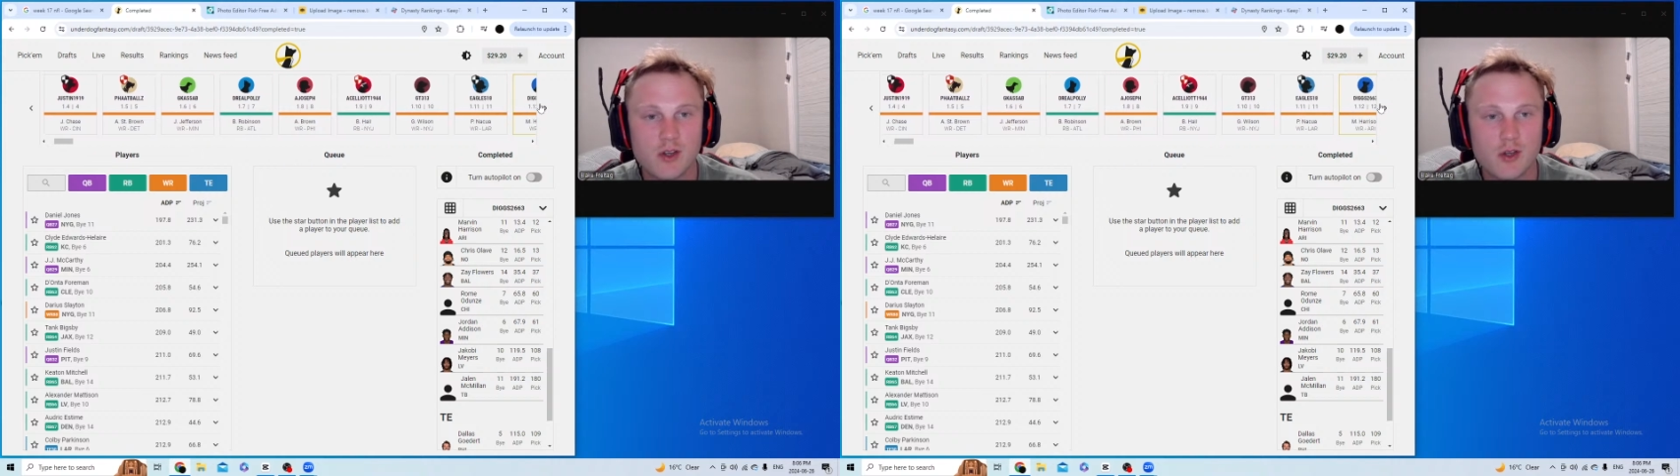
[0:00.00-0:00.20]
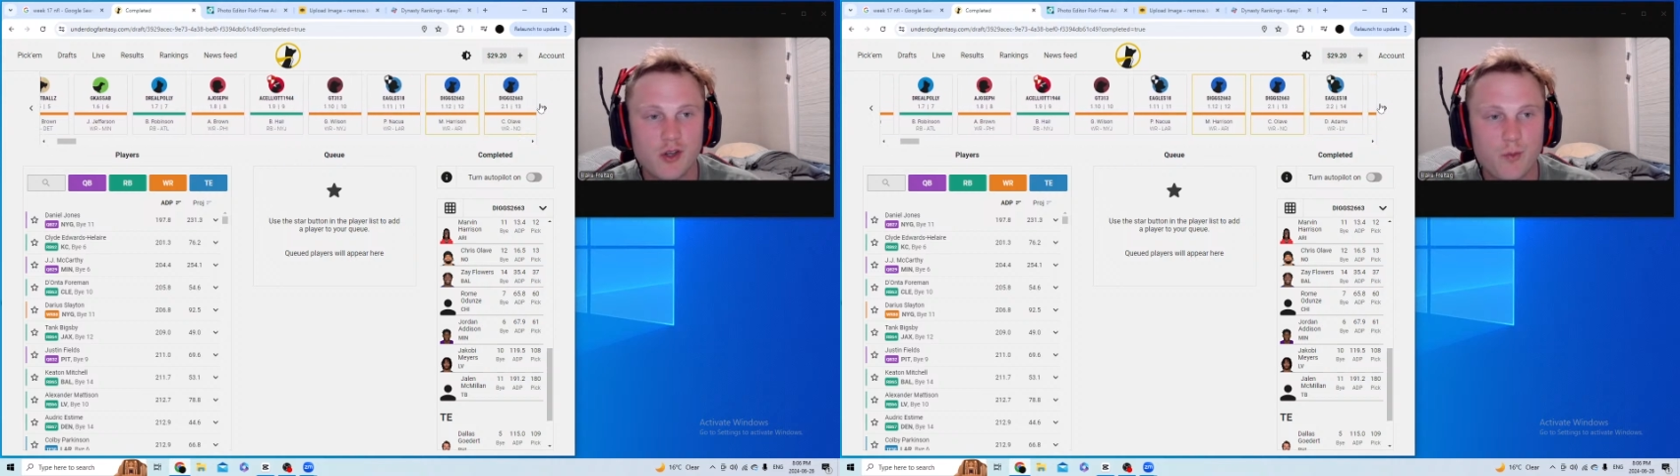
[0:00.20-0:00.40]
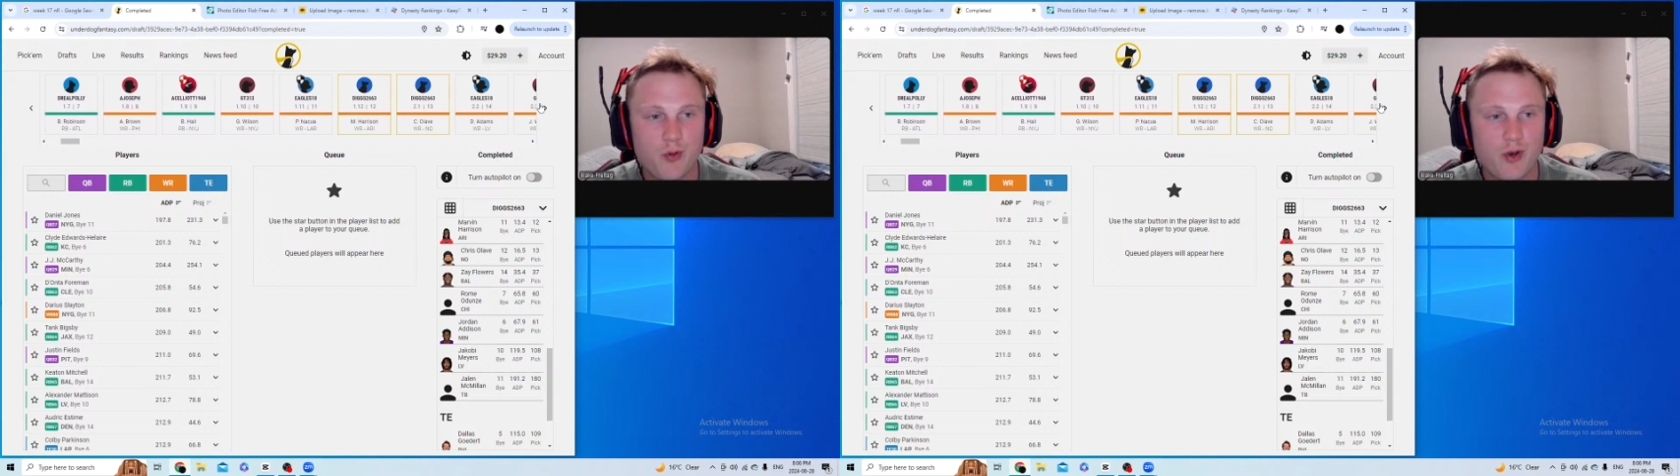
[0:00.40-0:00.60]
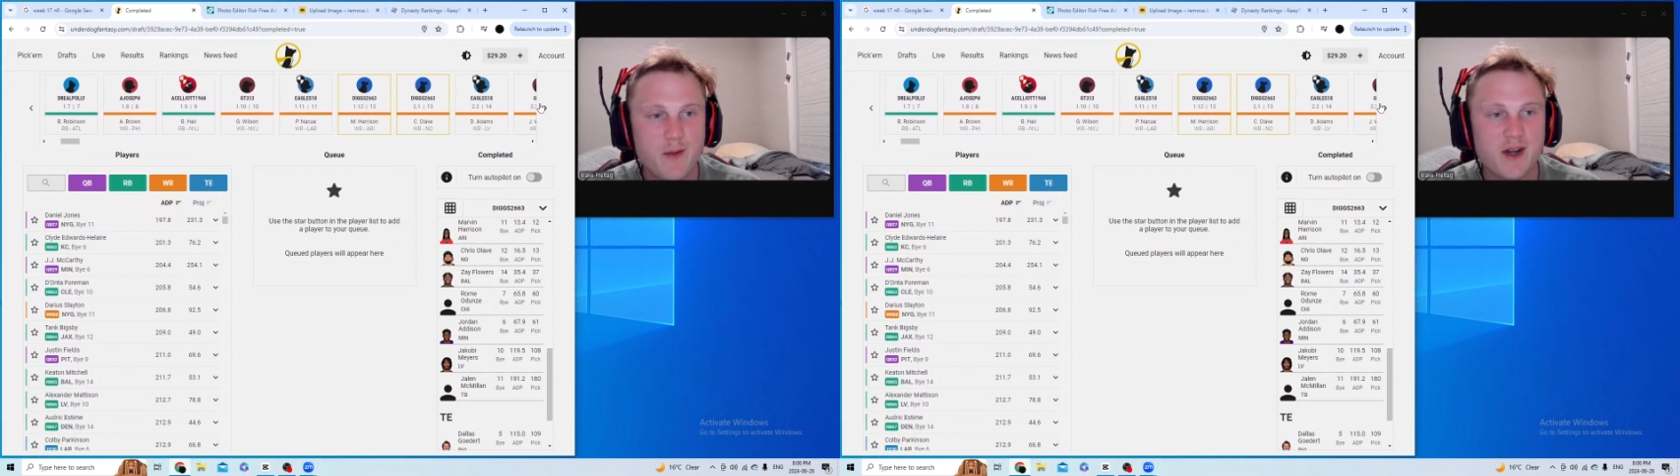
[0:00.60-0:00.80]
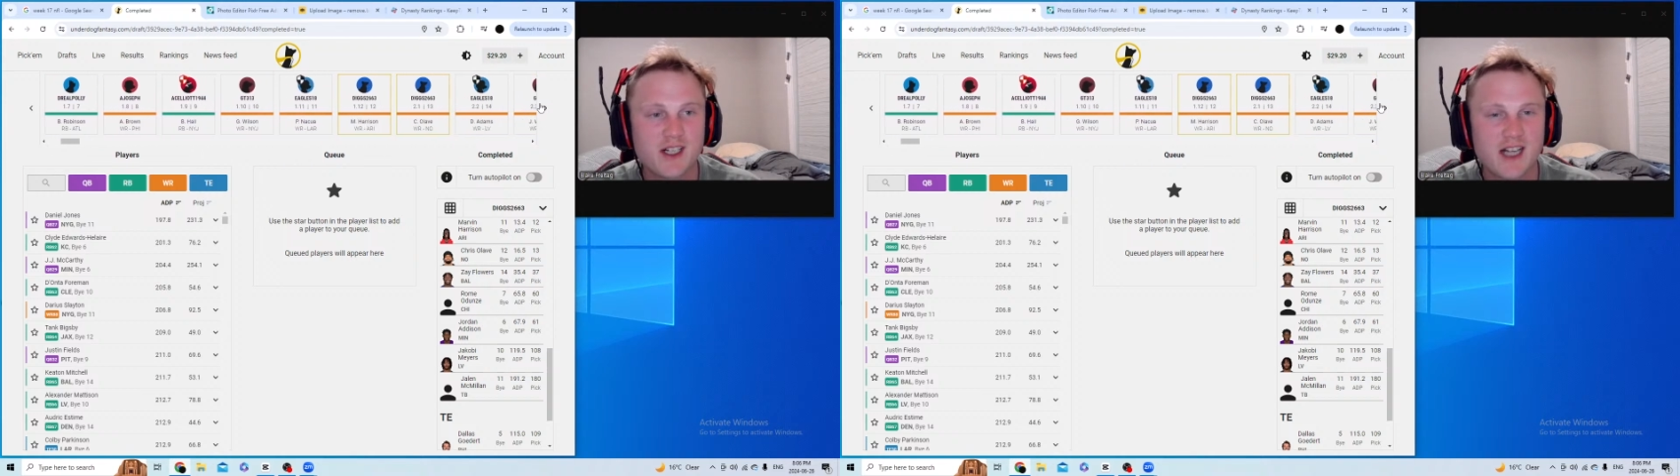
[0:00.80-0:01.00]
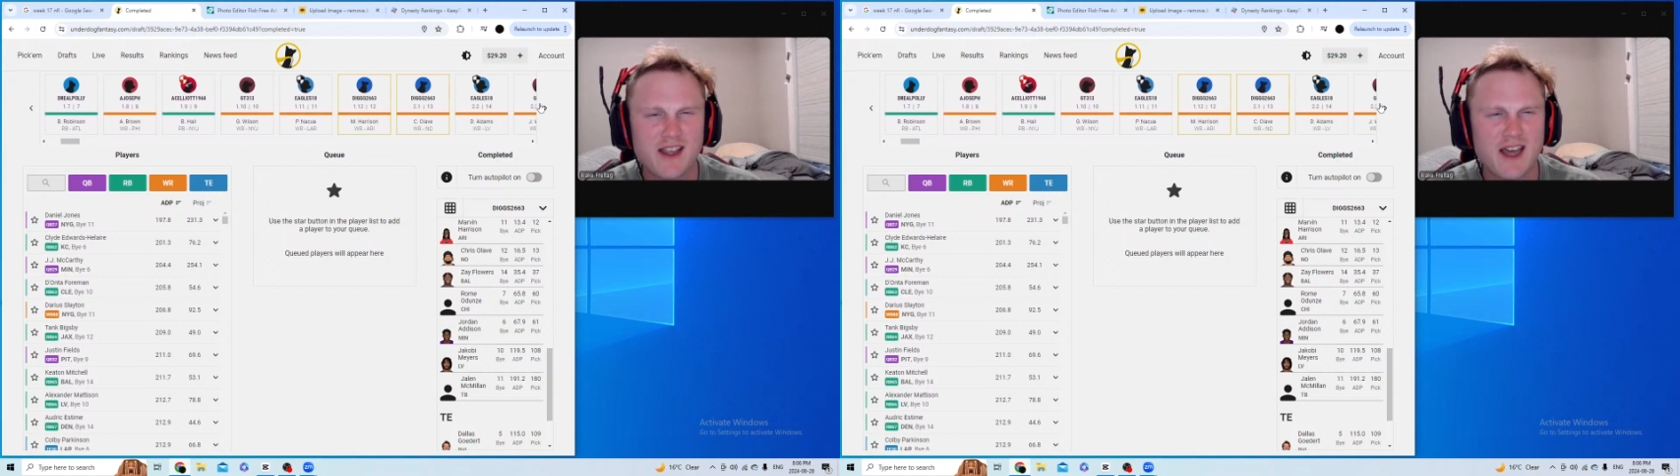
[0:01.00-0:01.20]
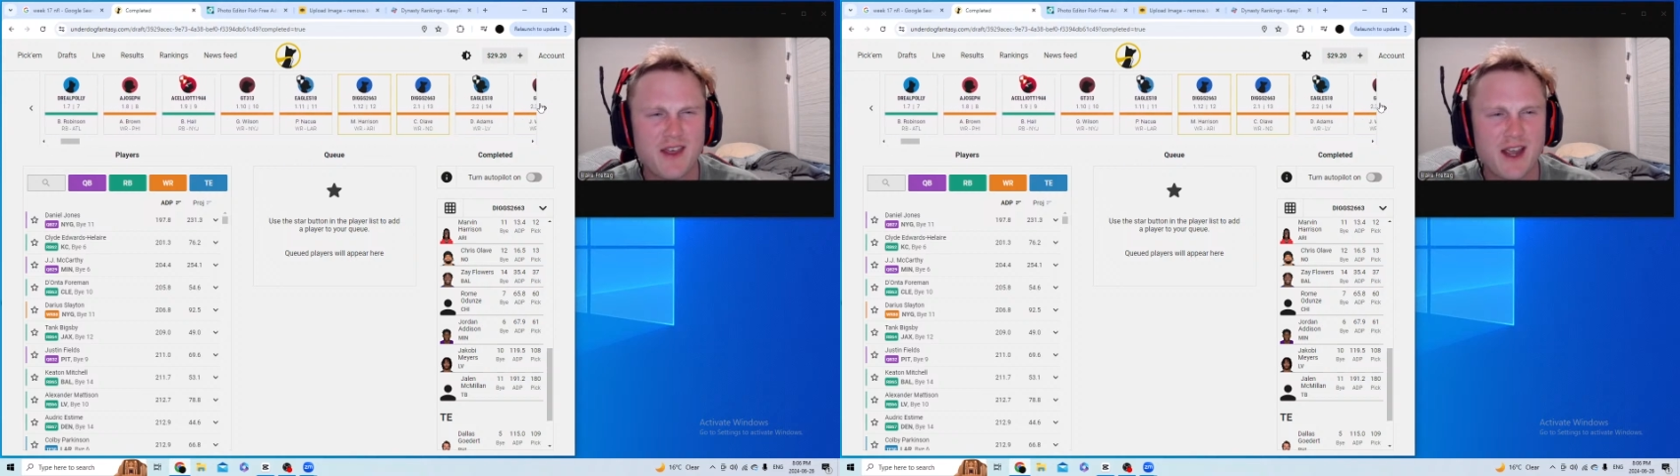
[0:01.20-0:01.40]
You pretty much I think